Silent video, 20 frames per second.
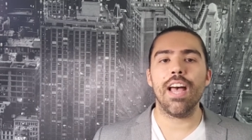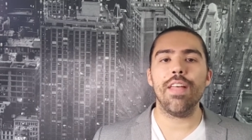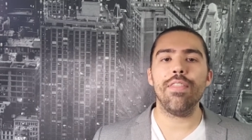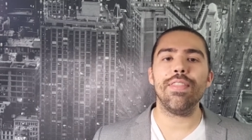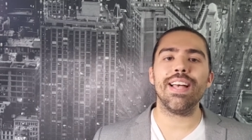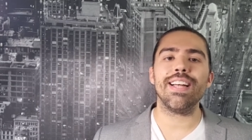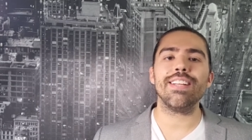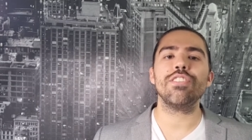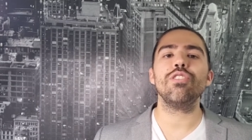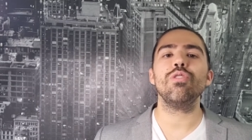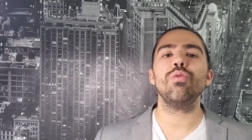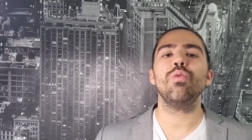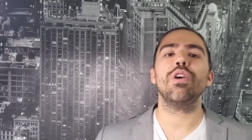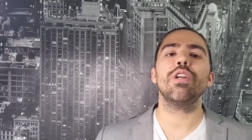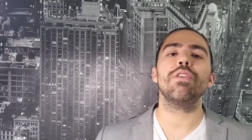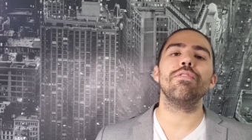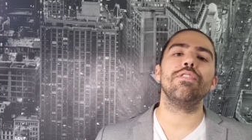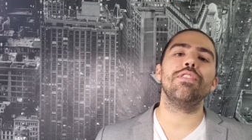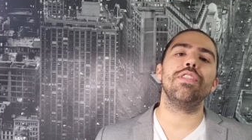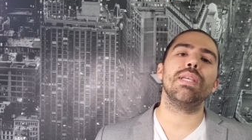And that's the
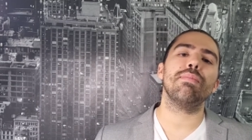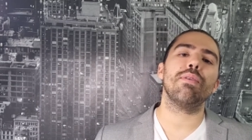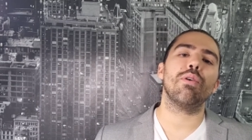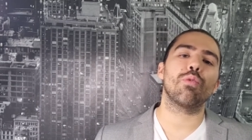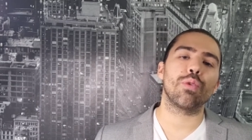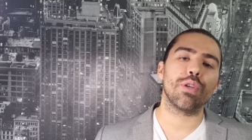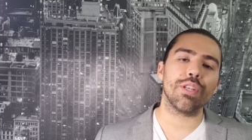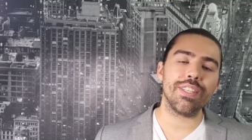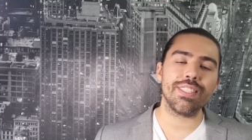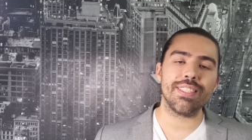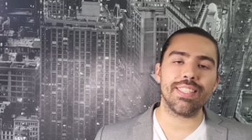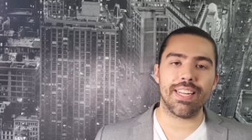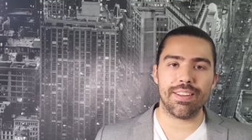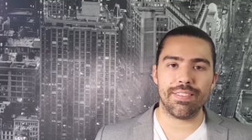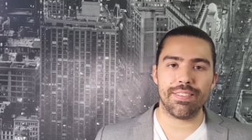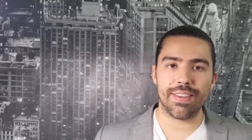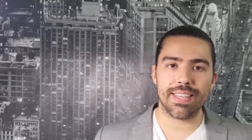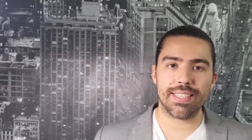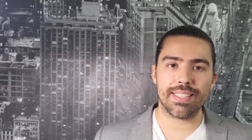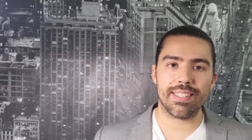wonderful thing about real estate
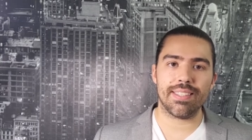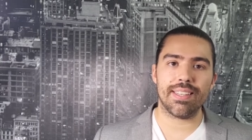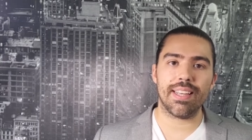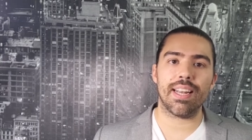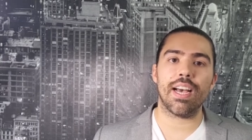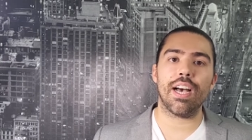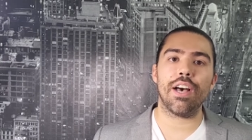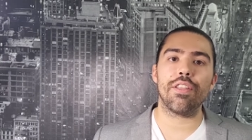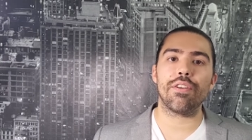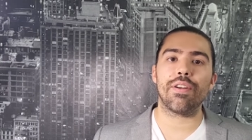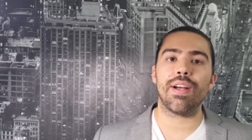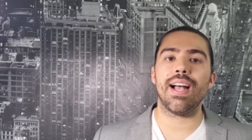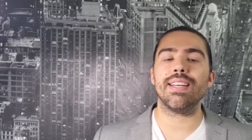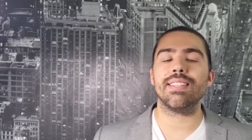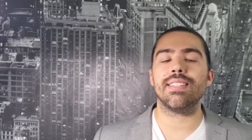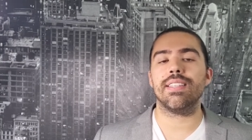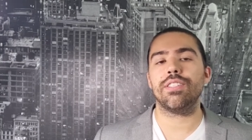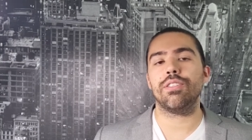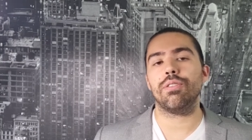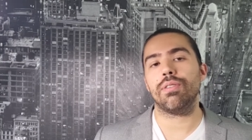investing that other
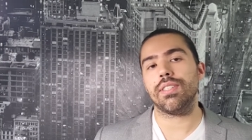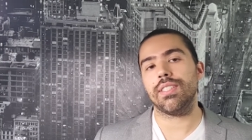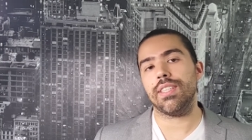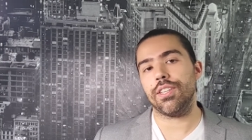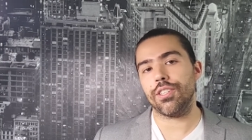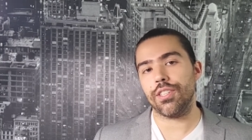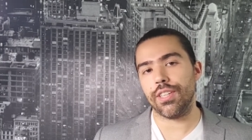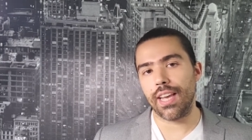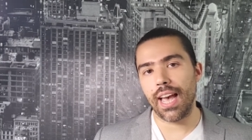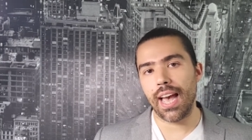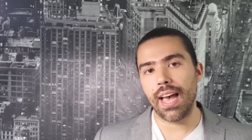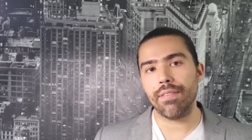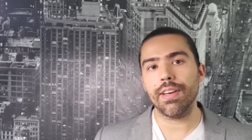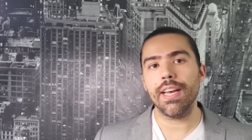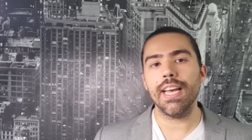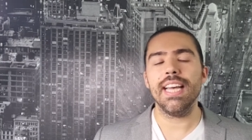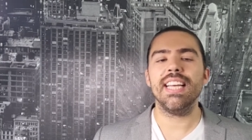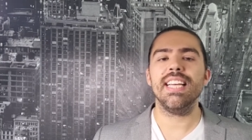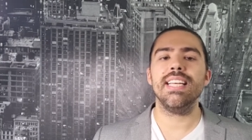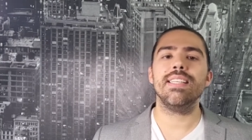assets don't essentially have
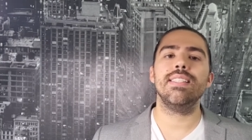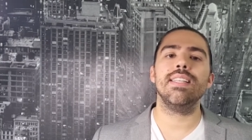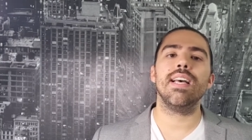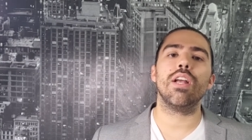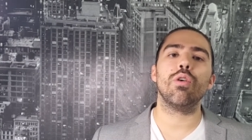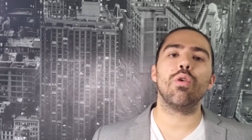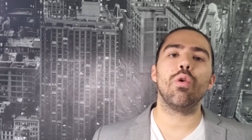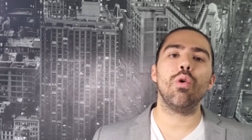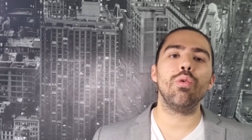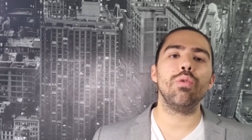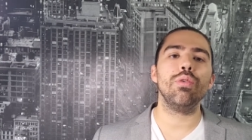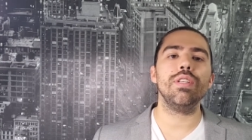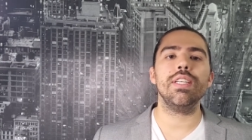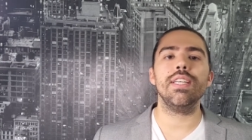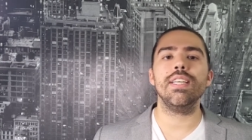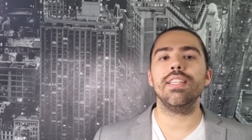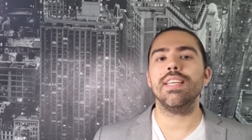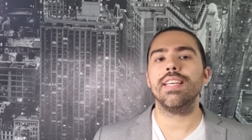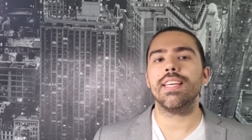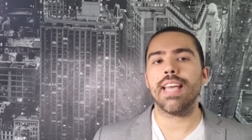is not
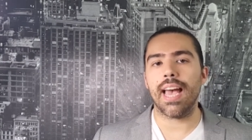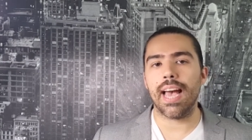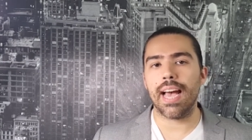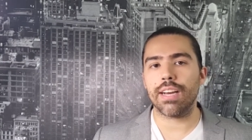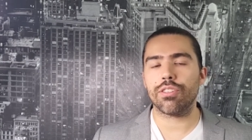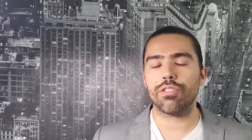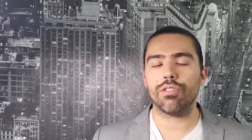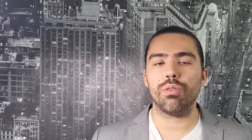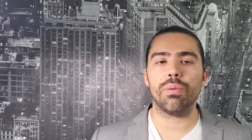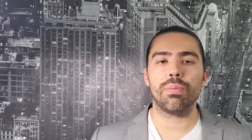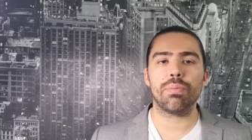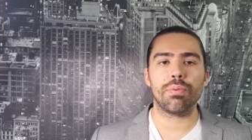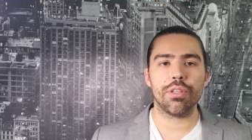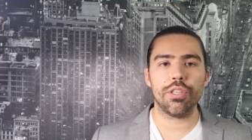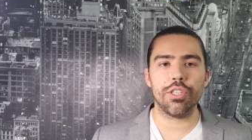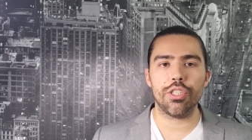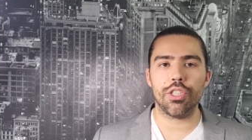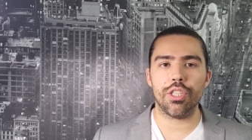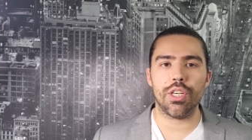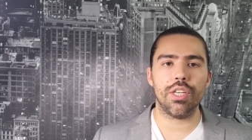only the cash flow
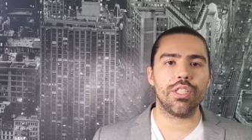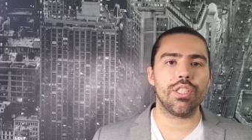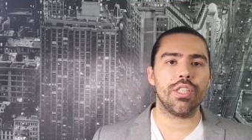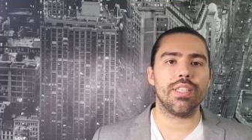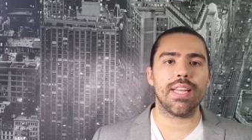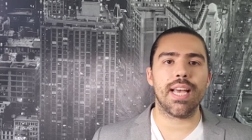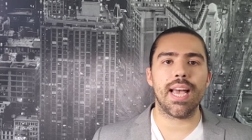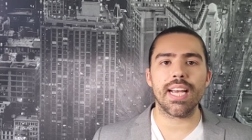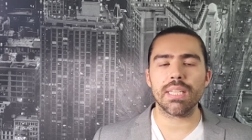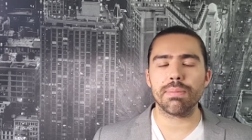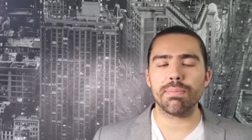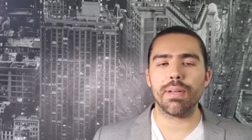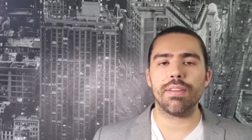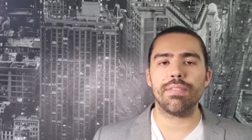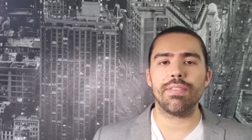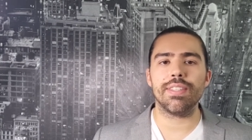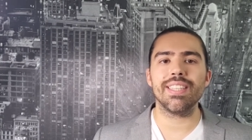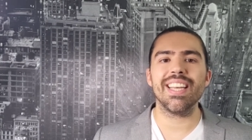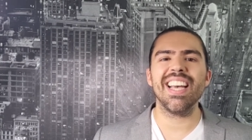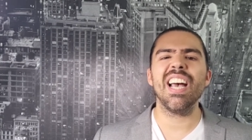appreciation tax
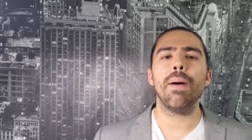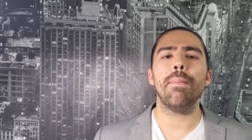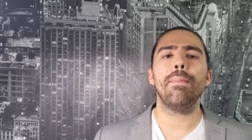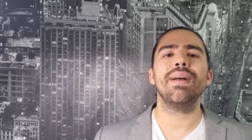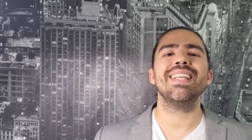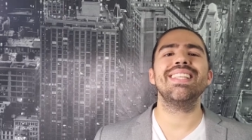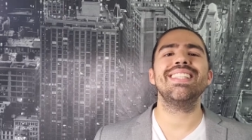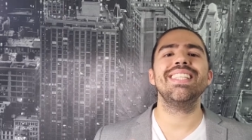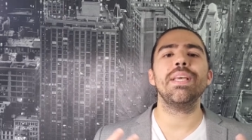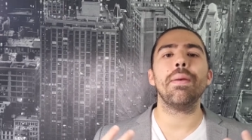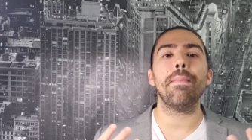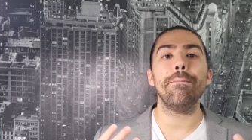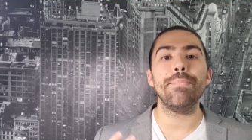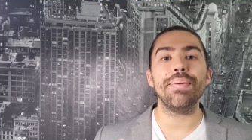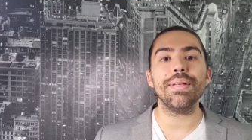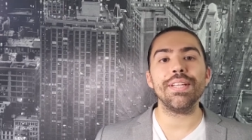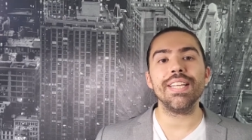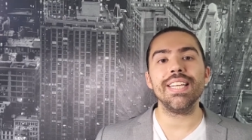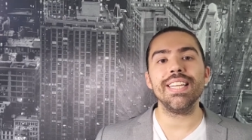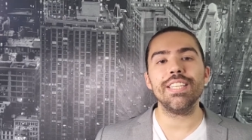benefits, but it's the
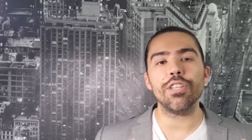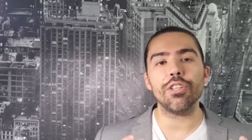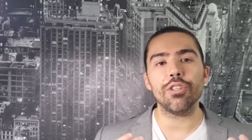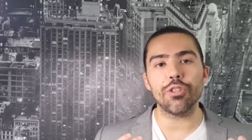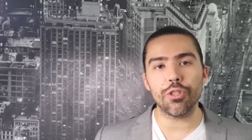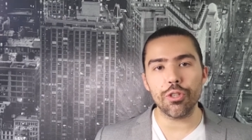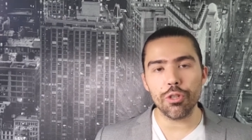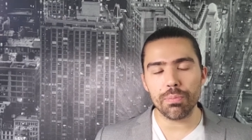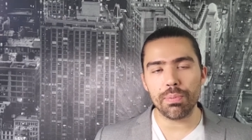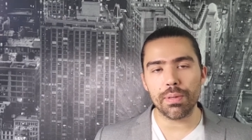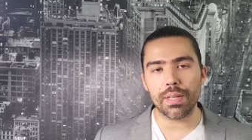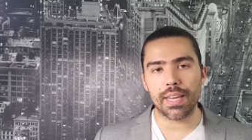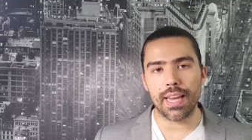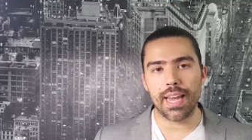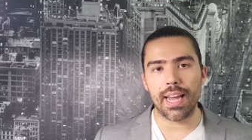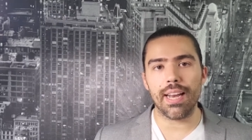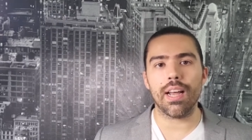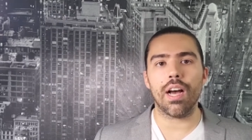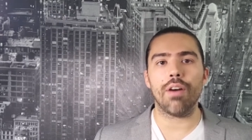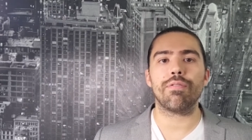ability to
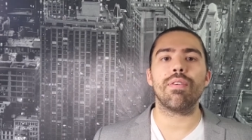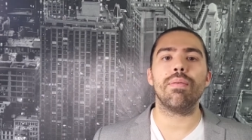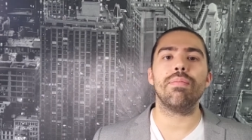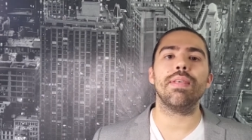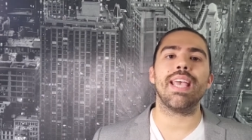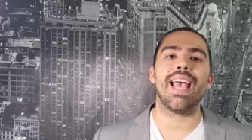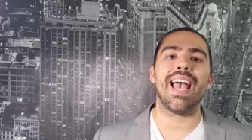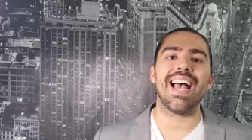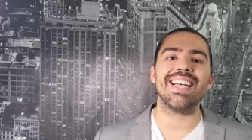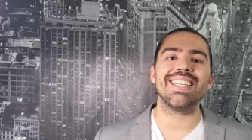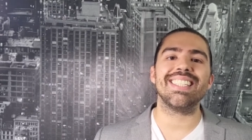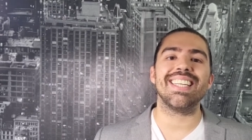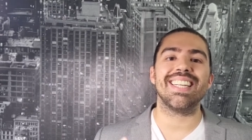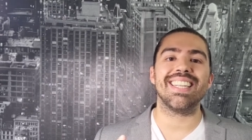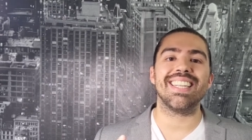duplicate from the asset